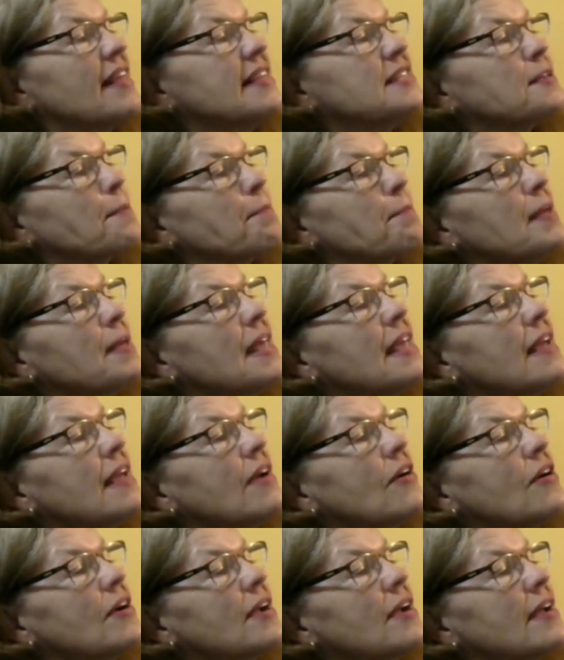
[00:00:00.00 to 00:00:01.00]
a
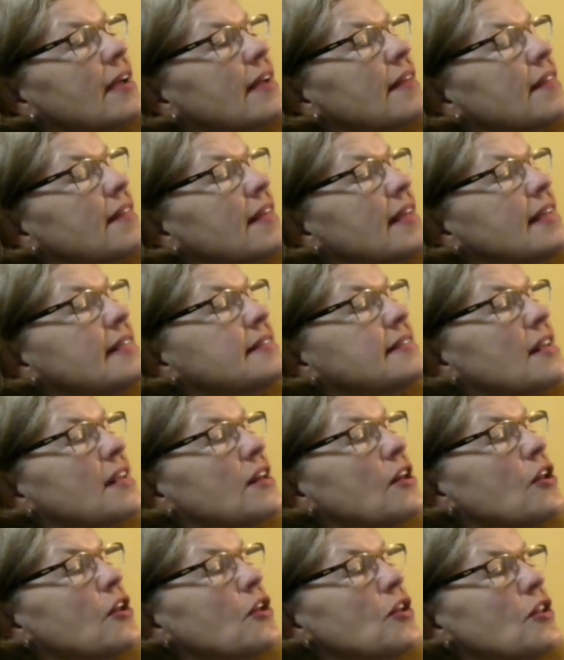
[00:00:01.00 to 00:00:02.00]
peacock, there's
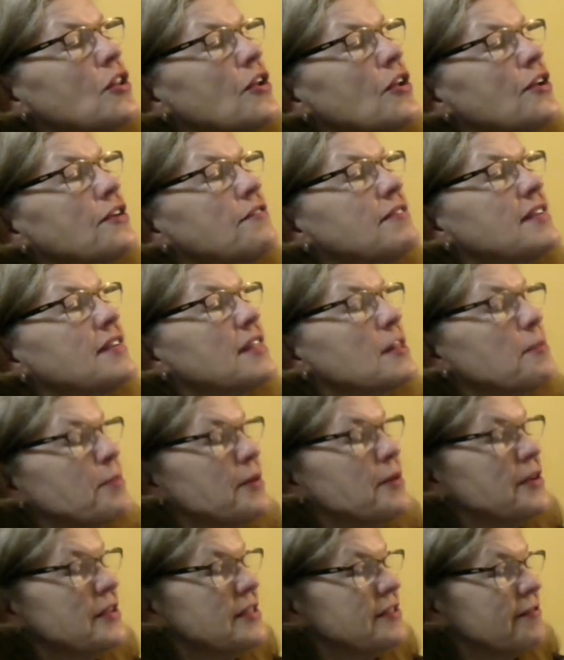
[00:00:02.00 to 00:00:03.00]
a whole lot of little
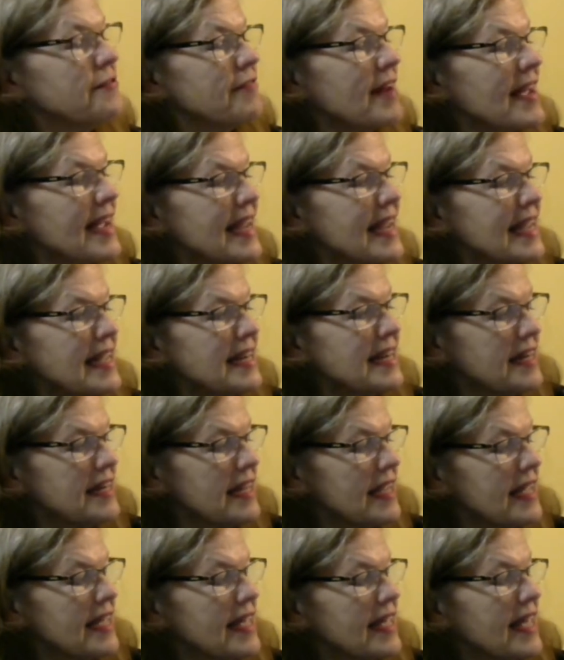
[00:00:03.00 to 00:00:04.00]
birds flying in,